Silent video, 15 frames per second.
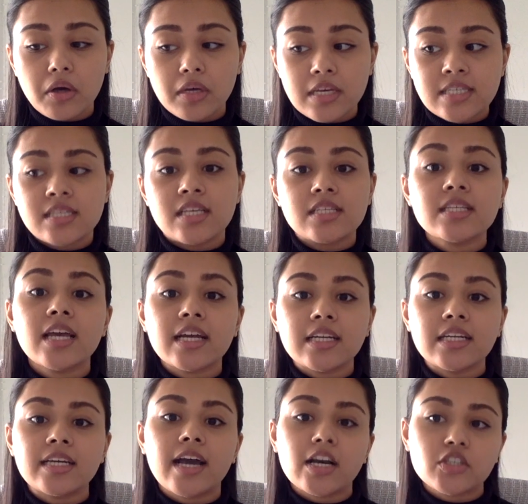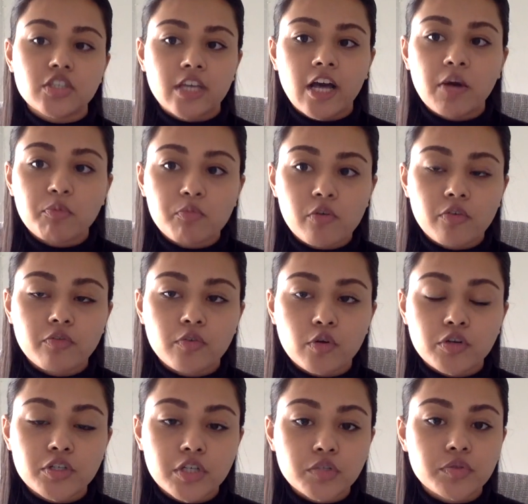is this technique actually helpful for
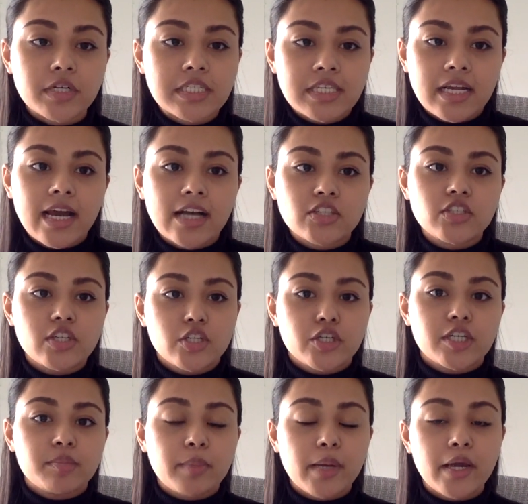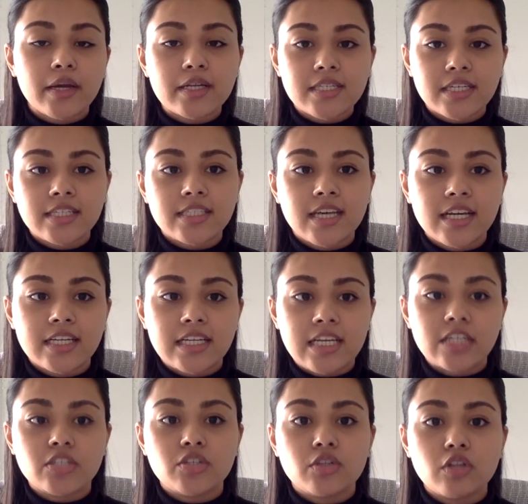children? Is it actually a good parenting
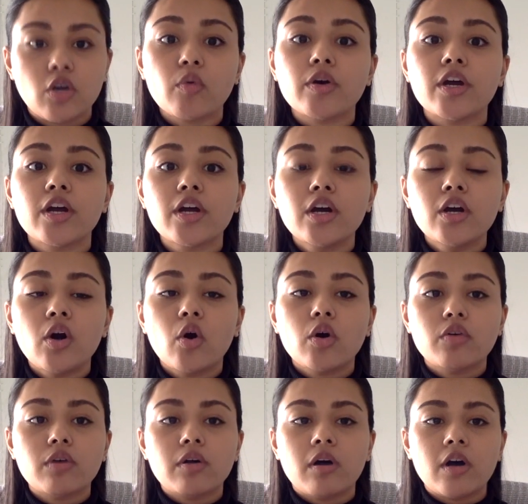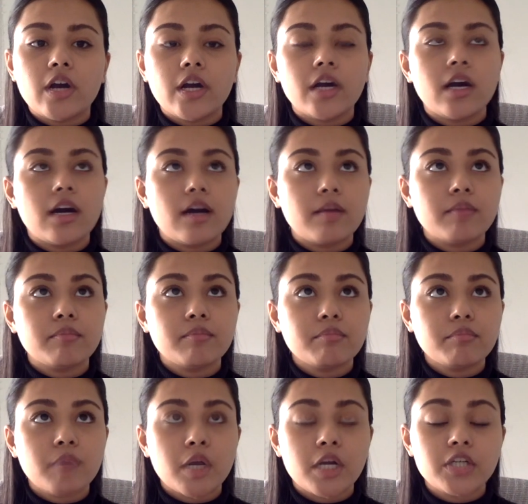technique to lower or
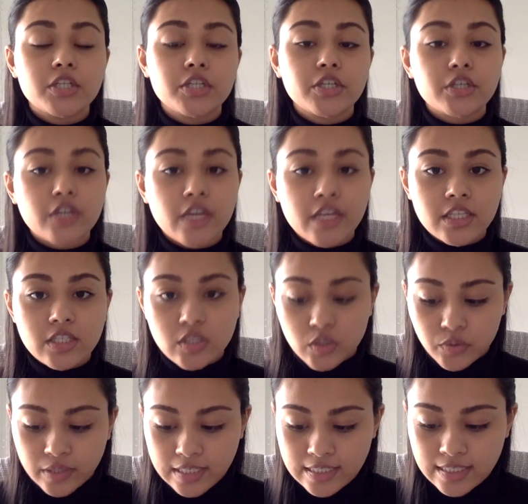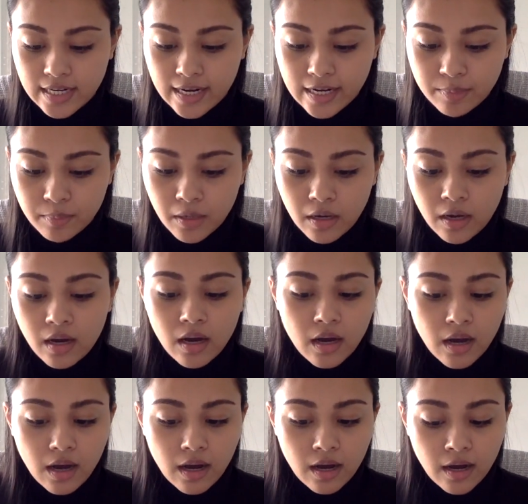monitor your kids' screen time?
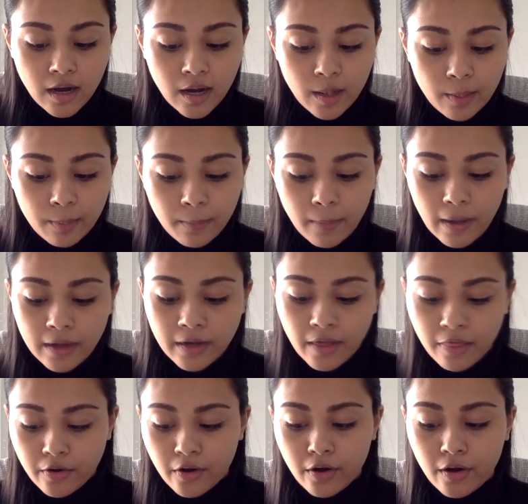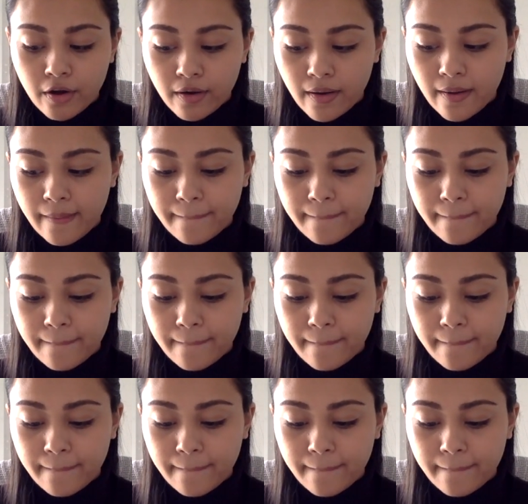Another